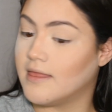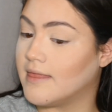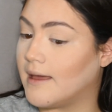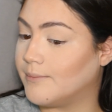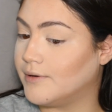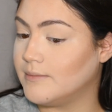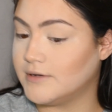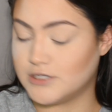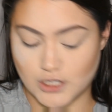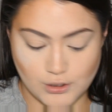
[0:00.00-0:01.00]
That pretty
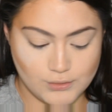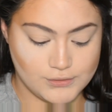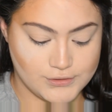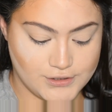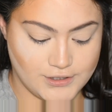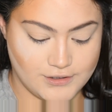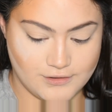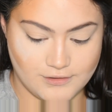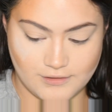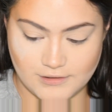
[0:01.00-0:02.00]
much goes
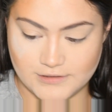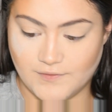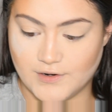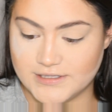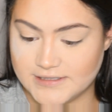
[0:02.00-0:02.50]
as far as